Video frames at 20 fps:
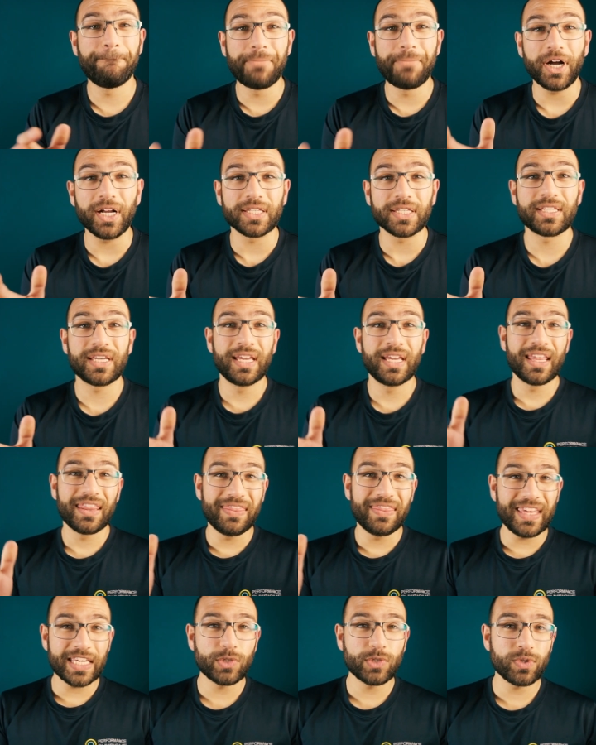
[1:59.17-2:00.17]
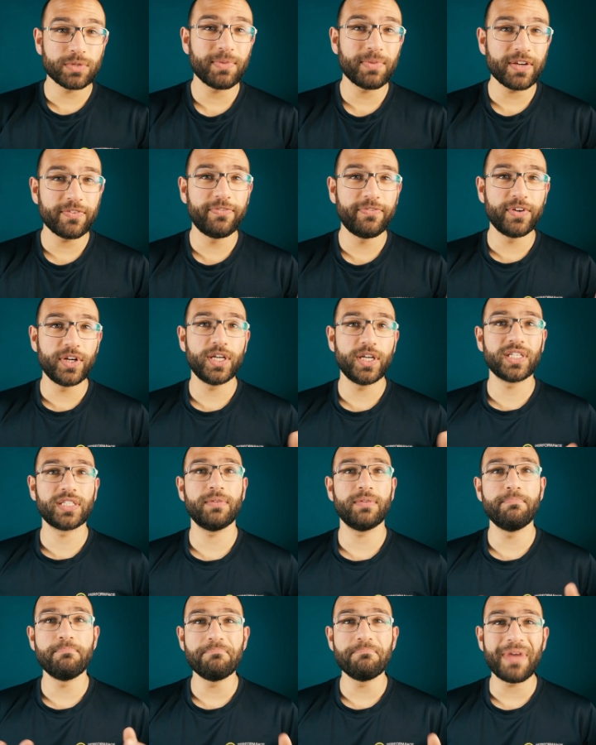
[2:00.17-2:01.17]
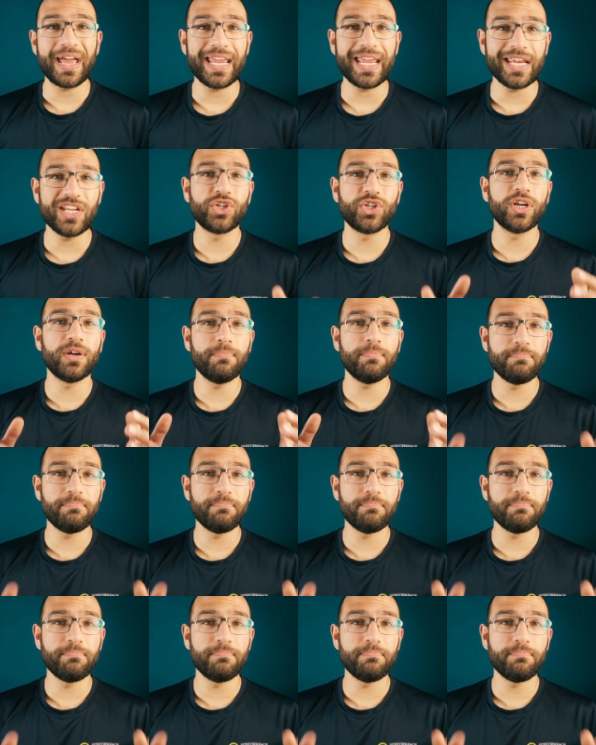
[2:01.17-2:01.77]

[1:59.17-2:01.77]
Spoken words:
but this was my first major